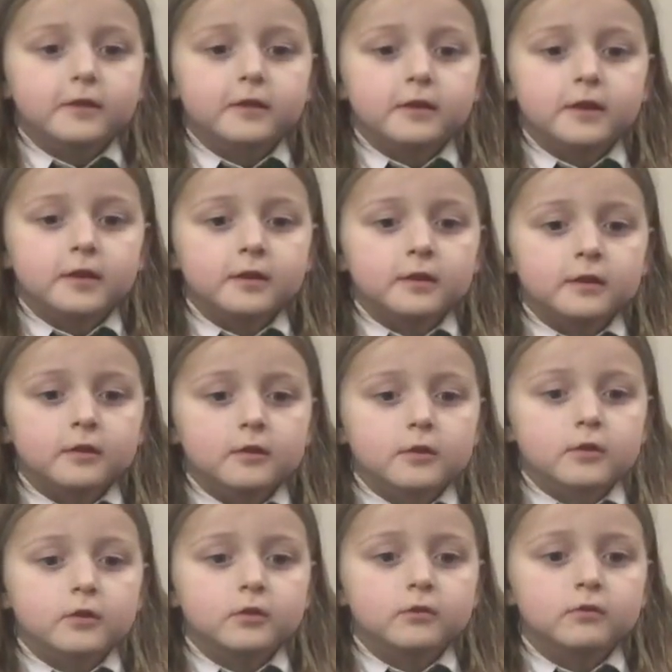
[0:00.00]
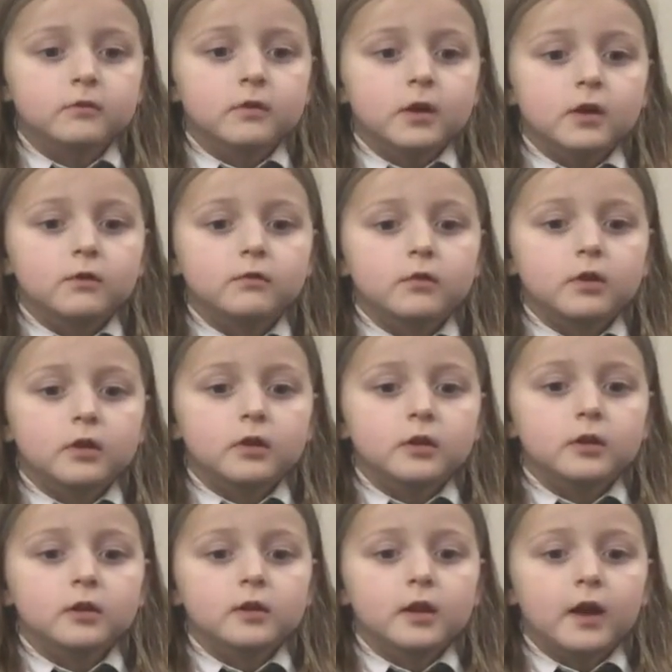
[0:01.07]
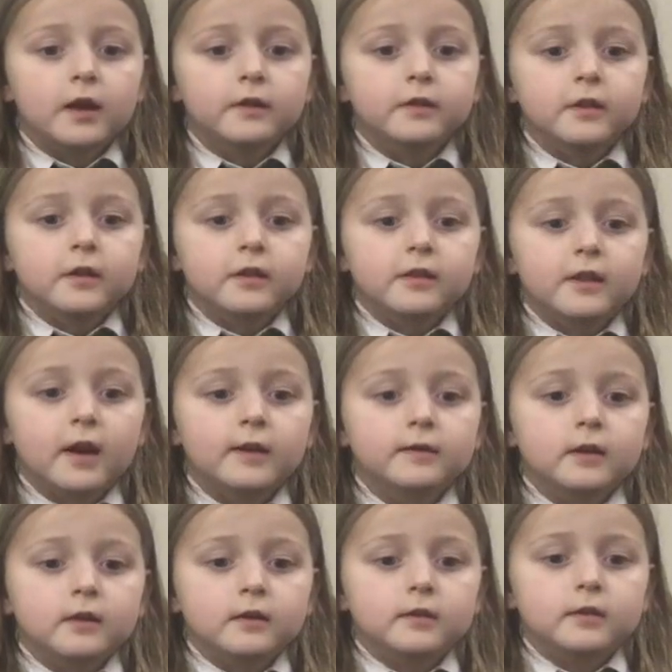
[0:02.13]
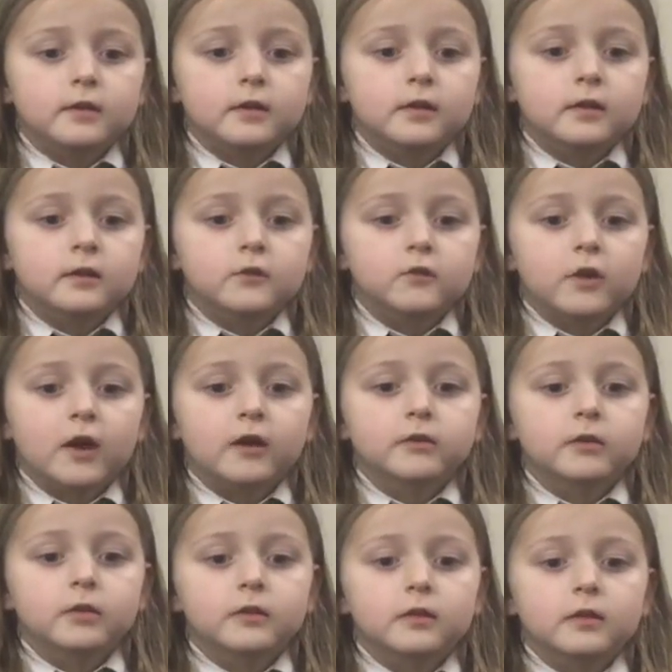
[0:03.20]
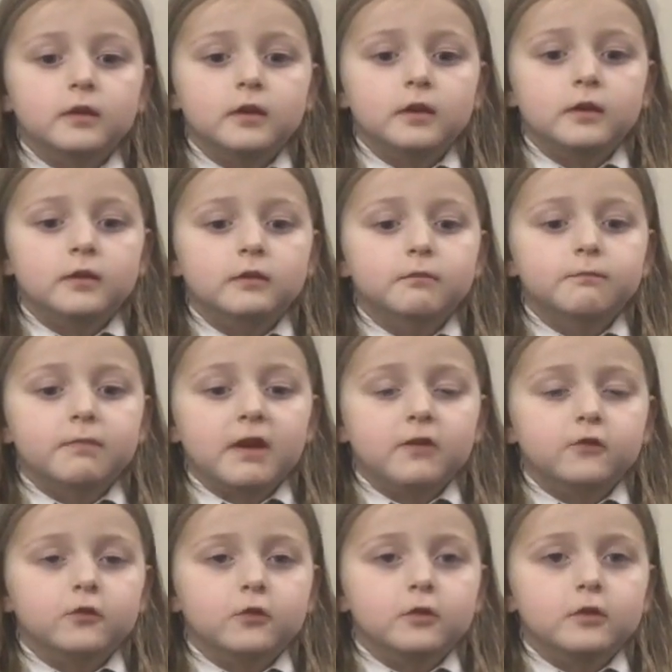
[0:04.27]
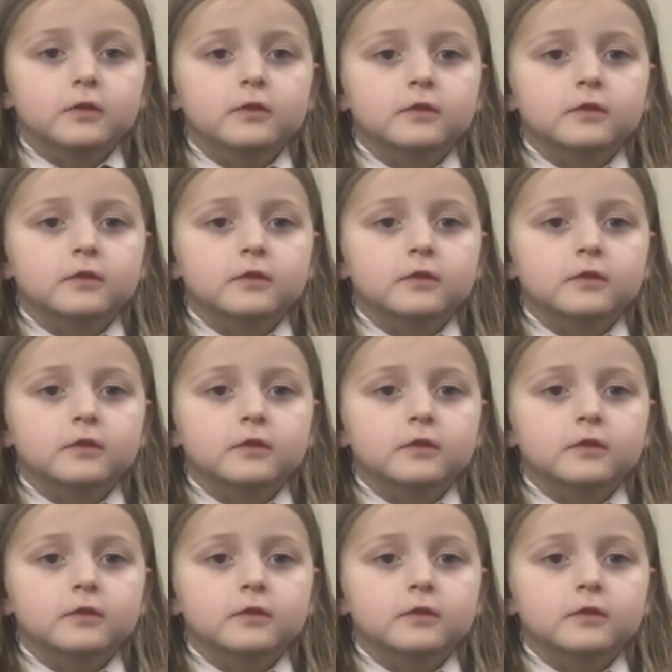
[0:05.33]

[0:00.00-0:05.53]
These two realized that this child is special.